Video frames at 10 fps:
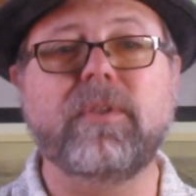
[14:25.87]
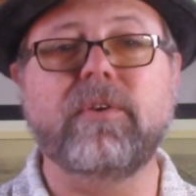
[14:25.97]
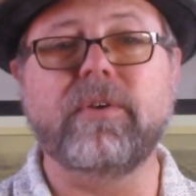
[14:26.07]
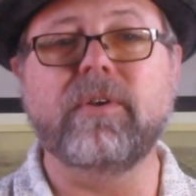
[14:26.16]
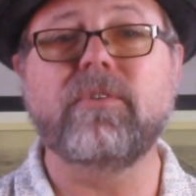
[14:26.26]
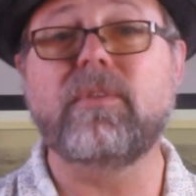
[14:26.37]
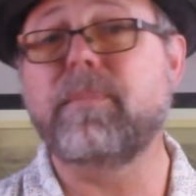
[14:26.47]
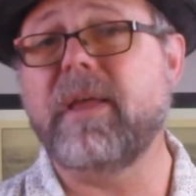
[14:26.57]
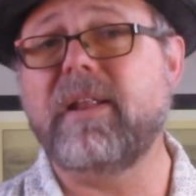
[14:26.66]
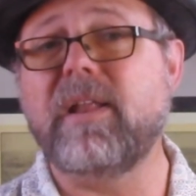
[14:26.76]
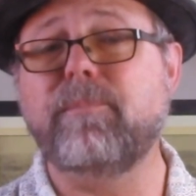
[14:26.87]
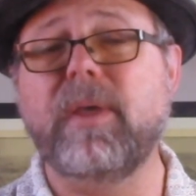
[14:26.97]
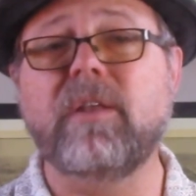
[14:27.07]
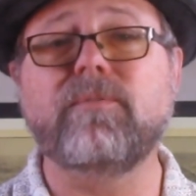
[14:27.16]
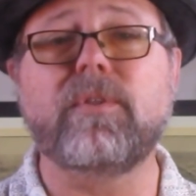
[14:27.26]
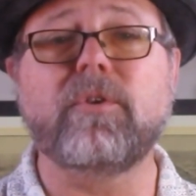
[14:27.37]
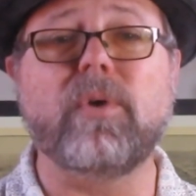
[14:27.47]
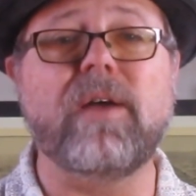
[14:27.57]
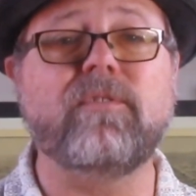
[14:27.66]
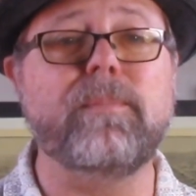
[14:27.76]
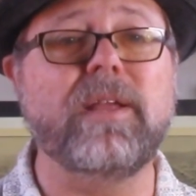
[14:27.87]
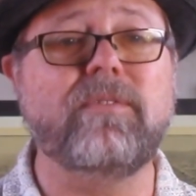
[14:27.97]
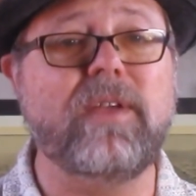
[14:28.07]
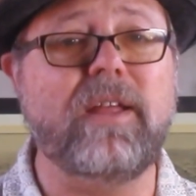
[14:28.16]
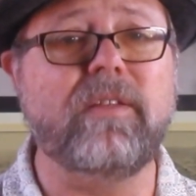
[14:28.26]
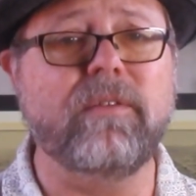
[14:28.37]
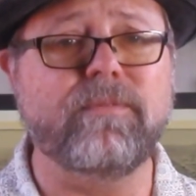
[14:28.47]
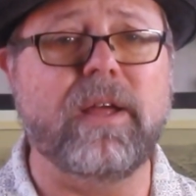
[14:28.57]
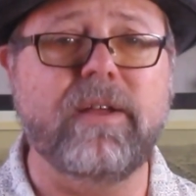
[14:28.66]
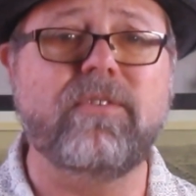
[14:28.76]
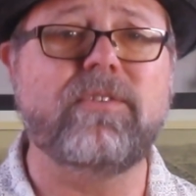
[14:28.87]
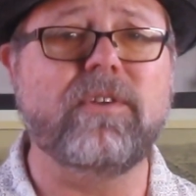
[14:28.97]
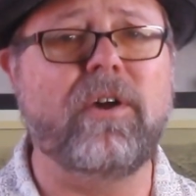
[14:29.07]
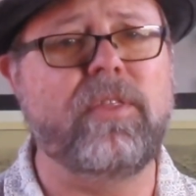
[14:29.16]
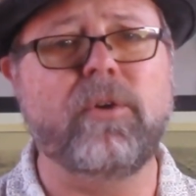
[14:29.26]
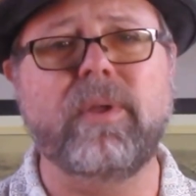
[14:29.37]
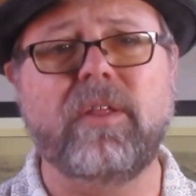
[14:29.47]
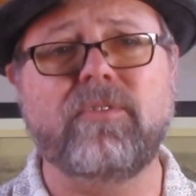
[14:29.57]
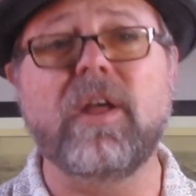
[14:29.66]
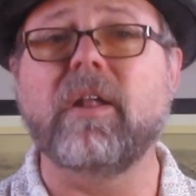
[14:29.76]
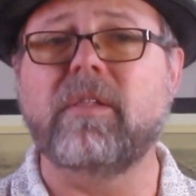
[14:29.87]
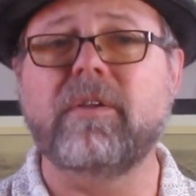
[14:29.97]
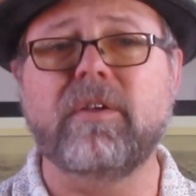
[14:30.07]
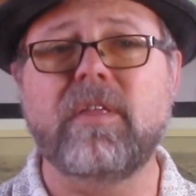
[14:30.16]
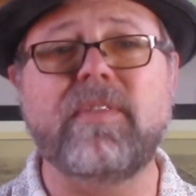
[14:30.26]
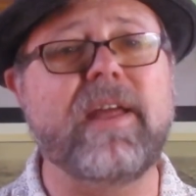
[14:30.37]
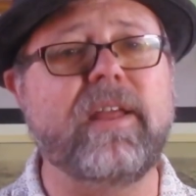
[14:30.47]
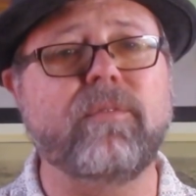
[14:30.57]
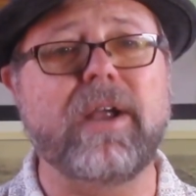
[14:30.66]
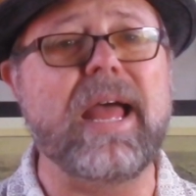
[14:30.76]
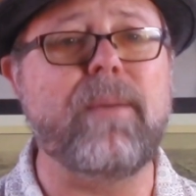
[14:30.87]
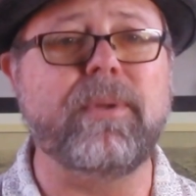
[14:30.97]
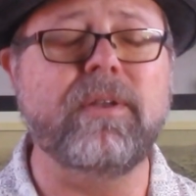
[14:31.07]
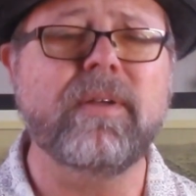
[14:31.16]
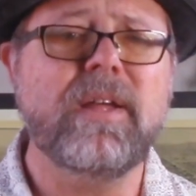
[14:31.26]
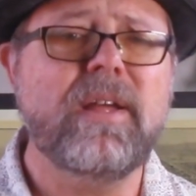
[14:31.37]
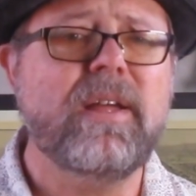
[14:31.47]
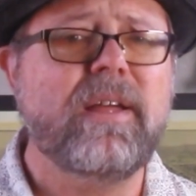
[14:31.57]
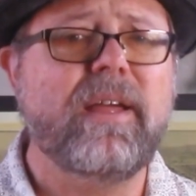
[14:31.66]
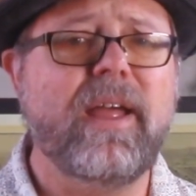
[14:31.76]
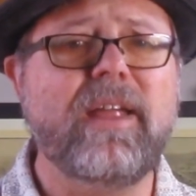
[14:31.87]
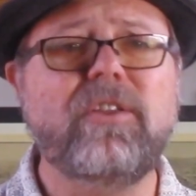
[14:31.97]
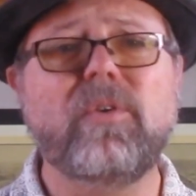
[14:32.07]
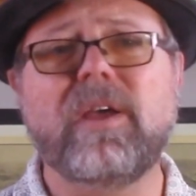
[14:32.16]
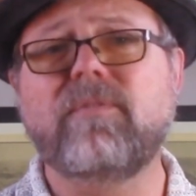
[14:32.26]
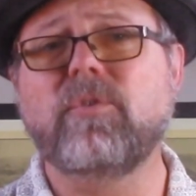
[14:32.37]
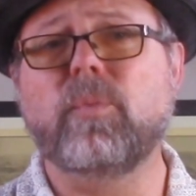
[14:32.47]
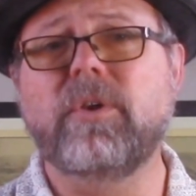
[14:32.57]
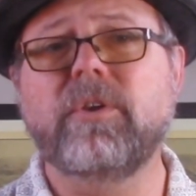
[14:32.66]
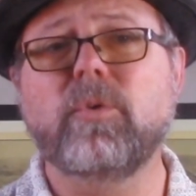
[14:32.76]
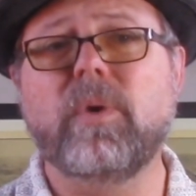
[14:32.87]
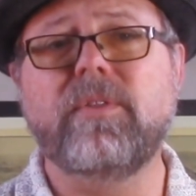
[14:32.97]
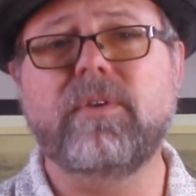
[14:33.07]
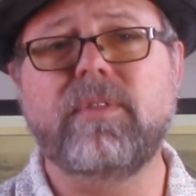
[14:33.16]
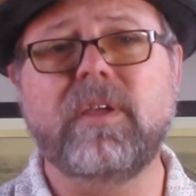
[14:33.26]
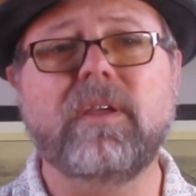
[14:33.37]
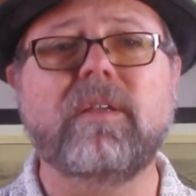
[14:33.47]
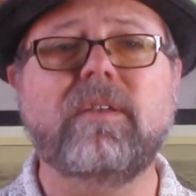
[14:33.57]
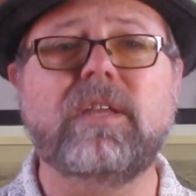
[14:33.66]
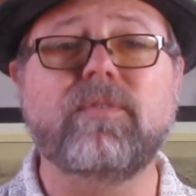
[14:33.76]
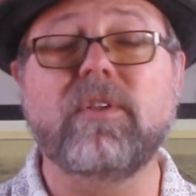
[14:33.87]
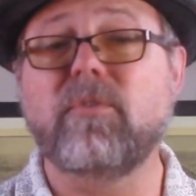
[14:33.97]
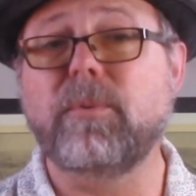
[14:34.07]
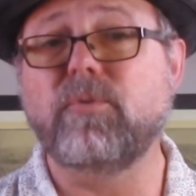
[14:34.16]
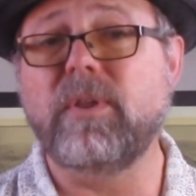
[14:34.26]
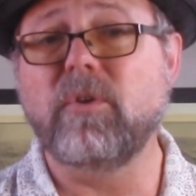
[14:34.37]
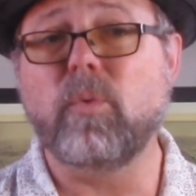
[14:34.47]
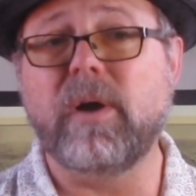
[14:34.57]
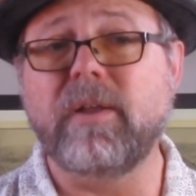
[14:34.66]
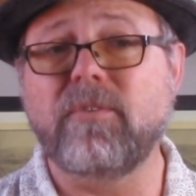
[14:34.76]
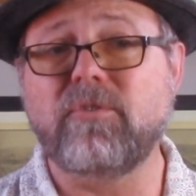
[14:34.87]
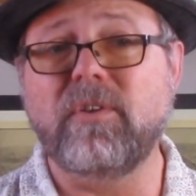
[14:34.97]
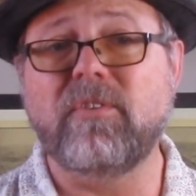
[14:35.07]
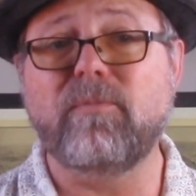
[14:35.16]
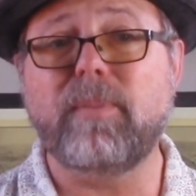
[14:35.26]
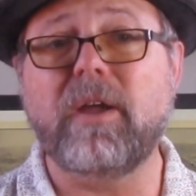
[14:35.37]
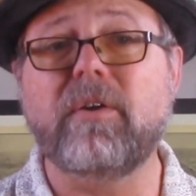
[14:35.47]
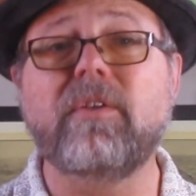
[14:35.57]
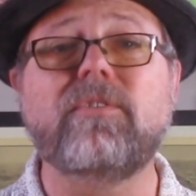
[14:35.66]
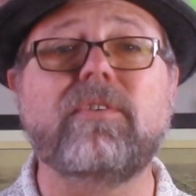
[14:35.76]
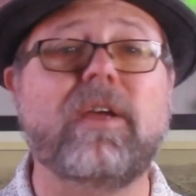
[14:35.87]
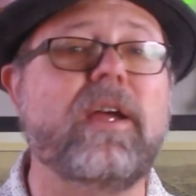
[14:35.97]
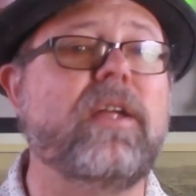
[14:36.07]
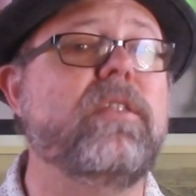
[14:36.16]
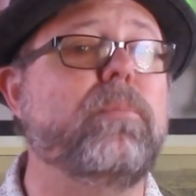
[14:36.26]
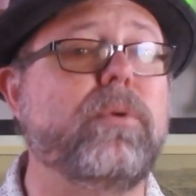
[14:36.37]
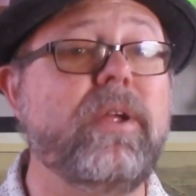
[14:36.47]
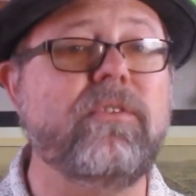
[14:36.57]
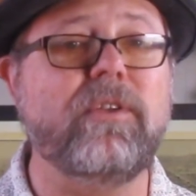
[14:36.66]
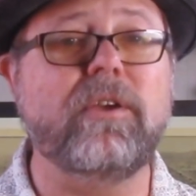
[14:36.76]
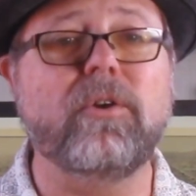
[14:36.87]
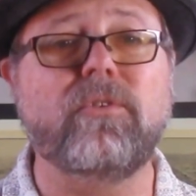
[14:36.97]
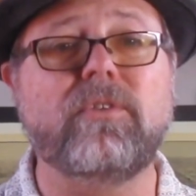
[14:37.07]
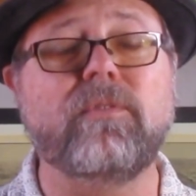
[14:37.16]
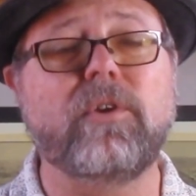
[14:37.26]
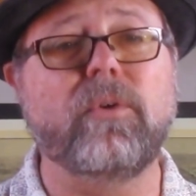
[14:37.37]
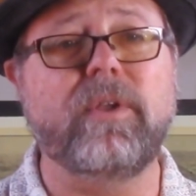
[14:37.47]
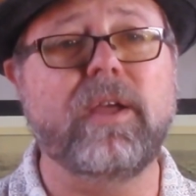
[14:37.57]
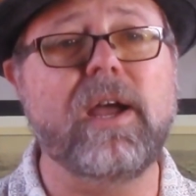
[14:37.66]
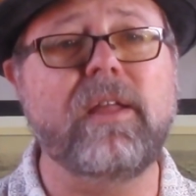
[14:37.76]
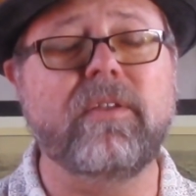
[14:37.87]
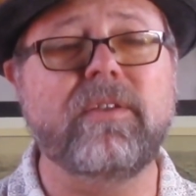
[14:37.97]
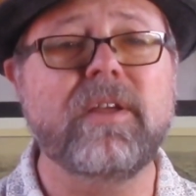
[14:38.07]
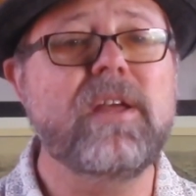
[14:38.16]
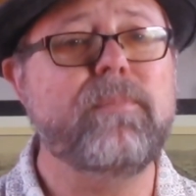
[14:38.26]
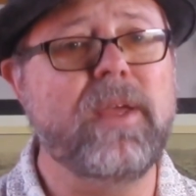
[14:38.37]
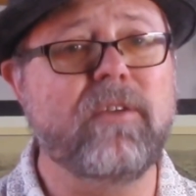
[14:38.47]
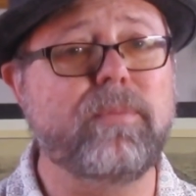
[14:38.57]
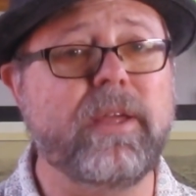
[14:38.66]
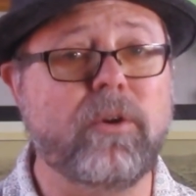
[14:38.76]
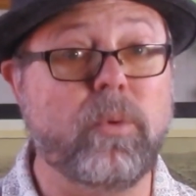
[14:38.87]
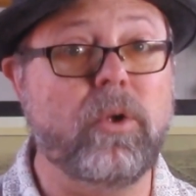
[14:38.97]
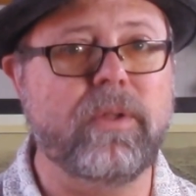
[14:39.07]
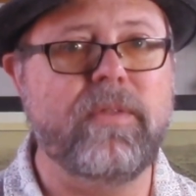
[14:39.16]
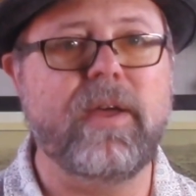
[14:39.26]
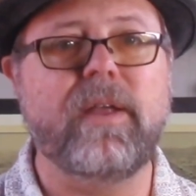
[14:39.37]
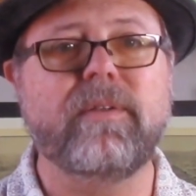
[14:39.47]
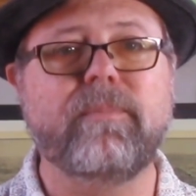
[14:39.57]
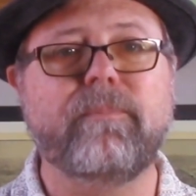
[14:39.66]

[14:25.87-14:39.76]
materials, the plan had been for the craft to make daily flights, although it is not clear that that ever happened, and you have to wonder whether the difference between the quiet streets of Paris and the breezy coast of Coney Island may have played a role in that.